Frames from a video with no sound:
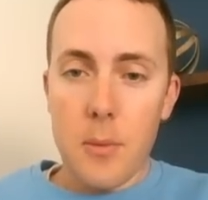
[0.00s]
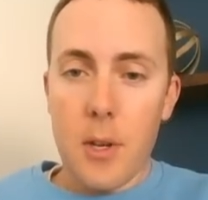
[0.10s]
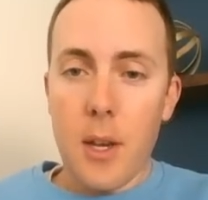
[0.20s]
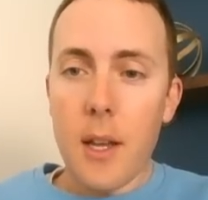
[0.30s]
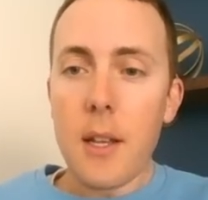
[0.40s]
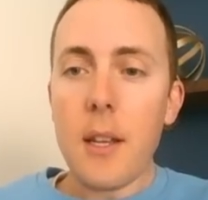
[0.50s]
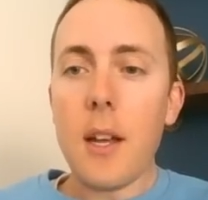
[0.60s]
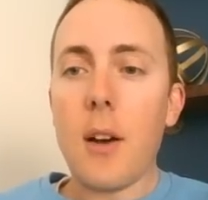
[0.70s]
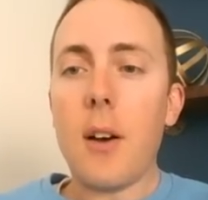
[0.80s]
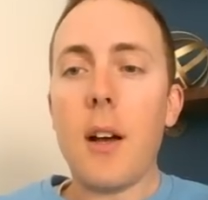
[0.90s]
Okay,
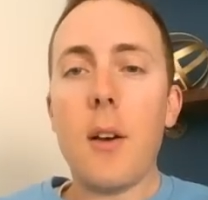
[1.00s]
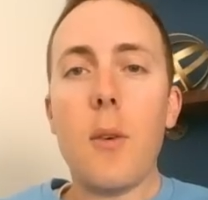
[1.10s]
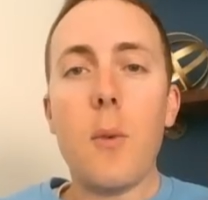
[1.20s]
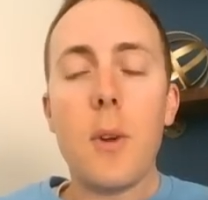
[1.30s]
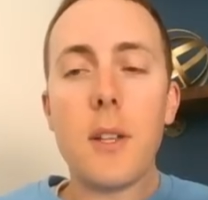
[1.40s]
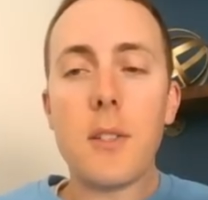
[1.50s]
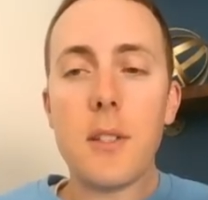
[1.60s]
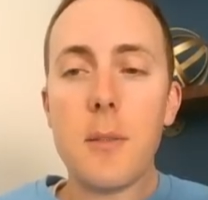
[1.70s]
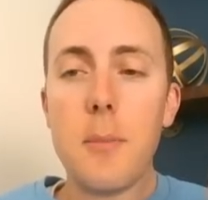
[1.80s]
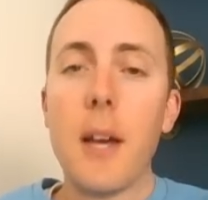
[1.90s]
now when I
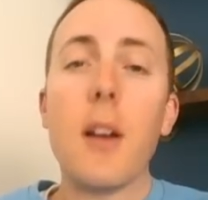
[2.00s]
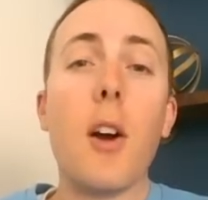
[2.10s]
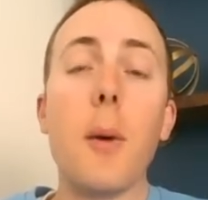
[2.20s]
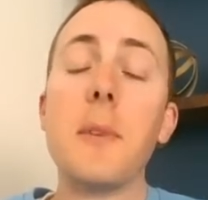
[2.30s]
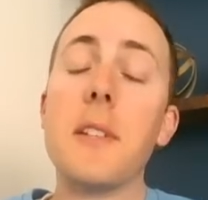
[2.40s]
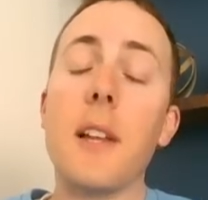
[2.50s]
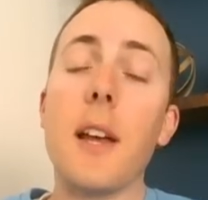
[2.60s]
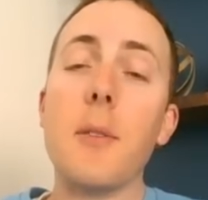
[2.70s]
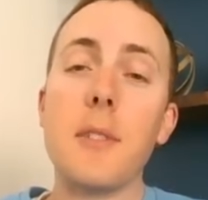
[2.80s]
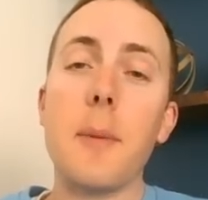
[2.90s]
talked to Matt Garman
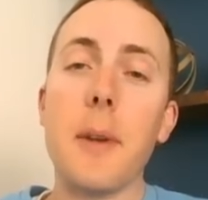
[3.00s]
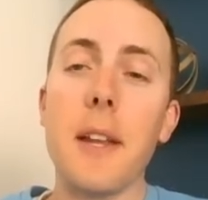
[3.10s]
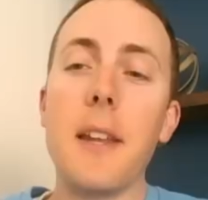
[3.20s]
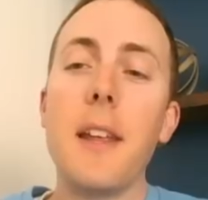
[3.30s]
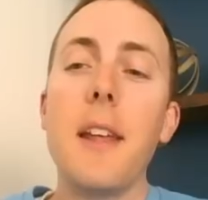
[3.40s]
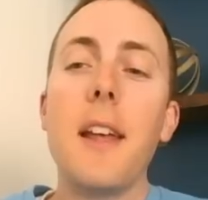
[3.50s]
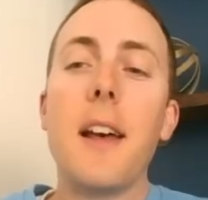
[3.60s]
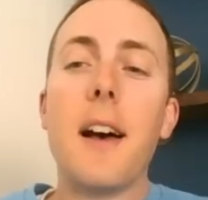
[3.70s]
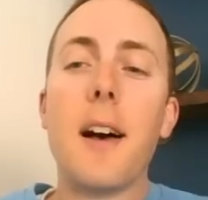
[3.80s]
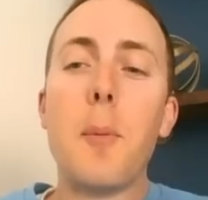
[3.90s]
today, what's up, man?
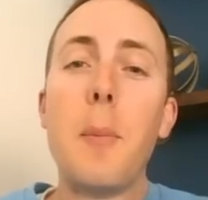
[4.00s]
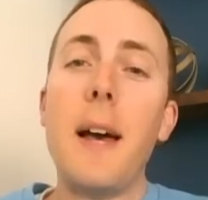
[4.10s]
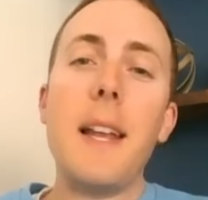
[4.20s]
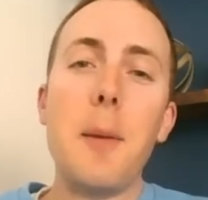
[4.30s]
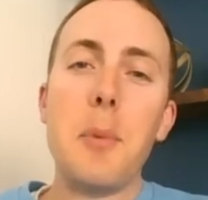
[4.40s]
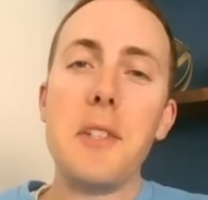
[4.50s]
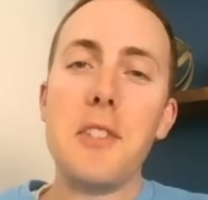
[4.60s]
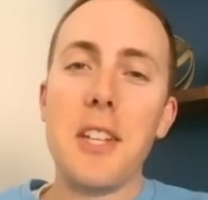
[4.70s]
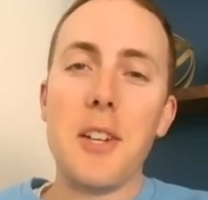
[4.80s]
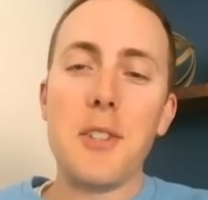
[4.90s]
Matt
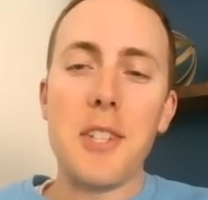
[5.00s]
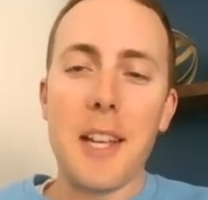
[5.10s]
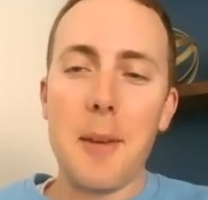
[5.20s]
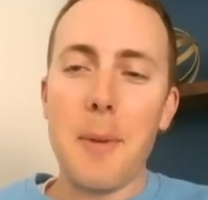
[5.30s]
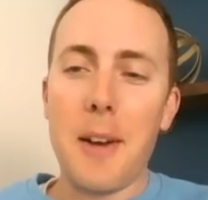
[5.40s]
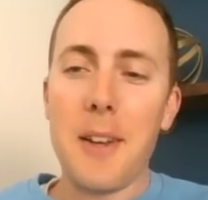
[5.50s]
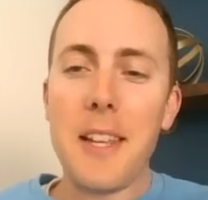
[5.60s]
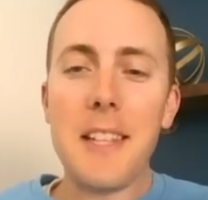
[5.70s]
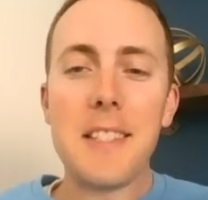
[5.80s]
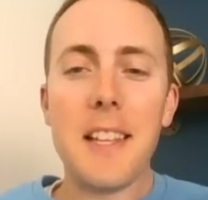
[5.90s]
MPG, go check him out.
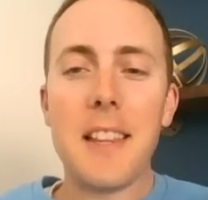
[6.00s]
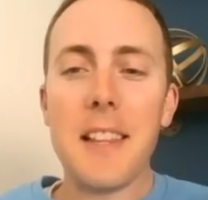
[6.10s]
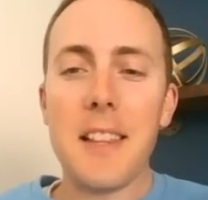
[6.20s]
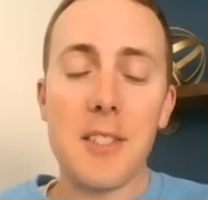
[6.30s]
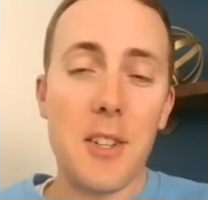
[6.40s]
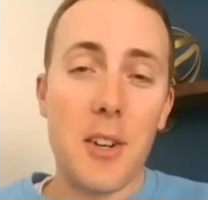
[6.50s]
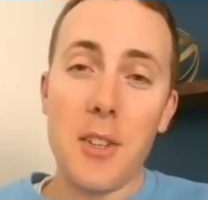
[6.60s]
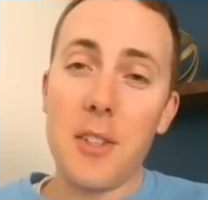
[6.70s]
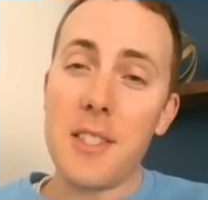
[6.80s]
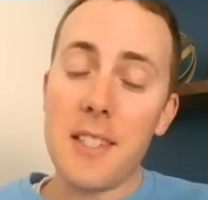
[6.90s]
He said that this car
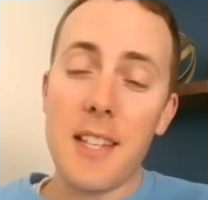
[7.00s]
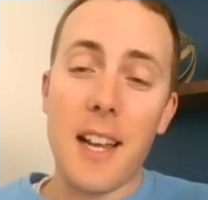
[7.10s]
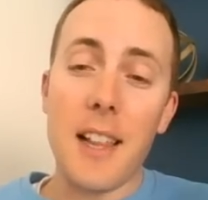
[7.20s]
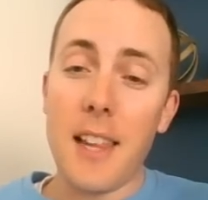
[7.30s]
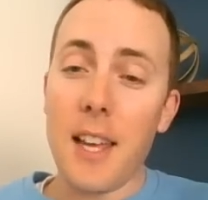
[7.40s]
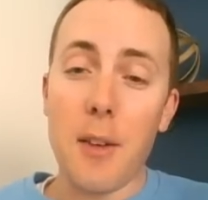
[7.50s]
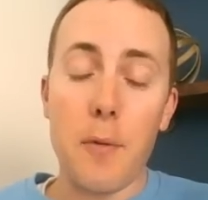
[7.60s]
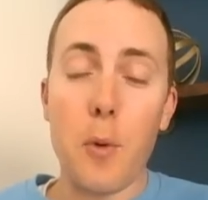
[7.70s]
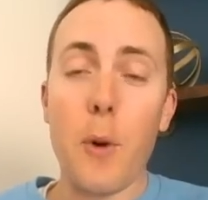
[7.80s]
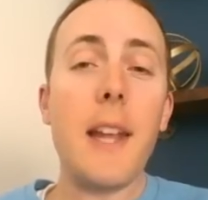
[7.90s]
looks exactly like a
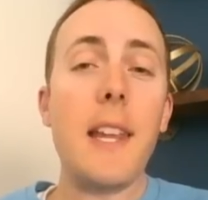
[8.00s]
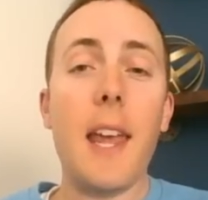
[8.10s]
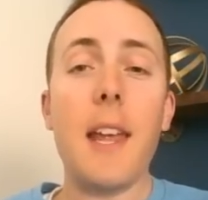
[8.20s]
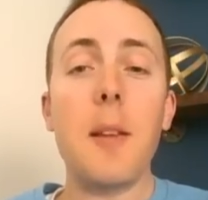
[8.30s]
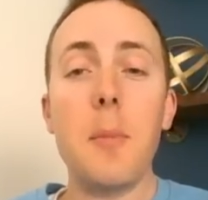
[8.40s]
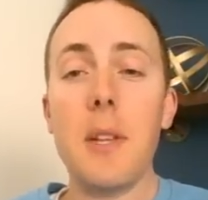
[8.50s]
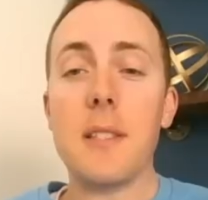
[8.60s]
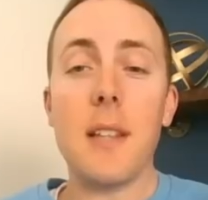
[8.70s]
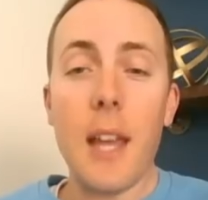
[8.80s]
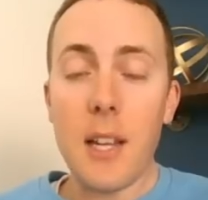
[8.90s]
488 meets
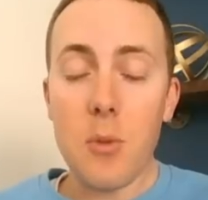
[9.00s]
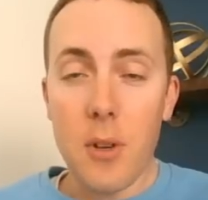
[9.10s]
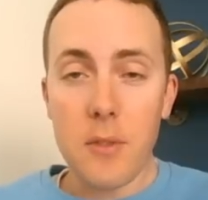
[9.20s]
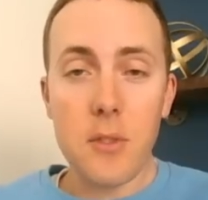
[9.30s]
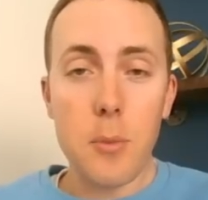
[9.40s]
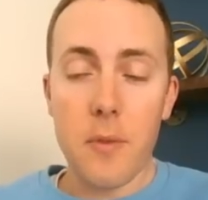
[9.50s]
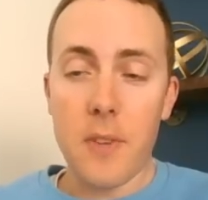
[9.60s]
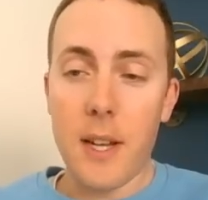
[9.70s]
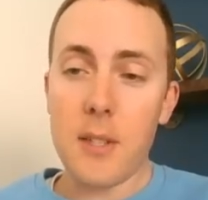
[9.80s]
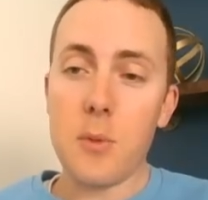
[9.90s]
an 812
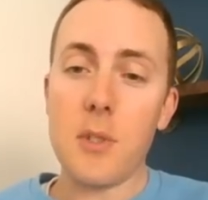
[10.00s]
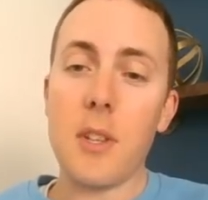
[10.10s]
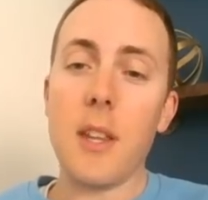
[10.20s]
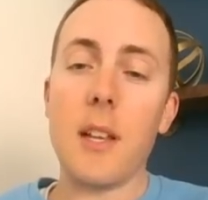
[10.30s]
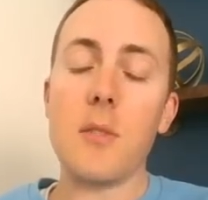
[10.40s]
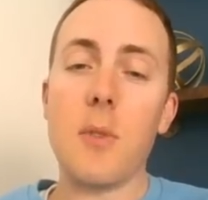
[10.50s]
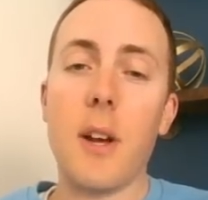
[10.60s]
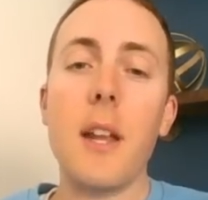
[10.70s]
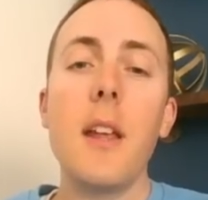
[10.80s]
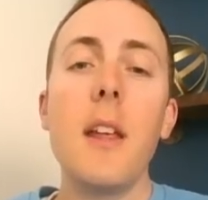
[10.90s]
Superfast, which I think is right.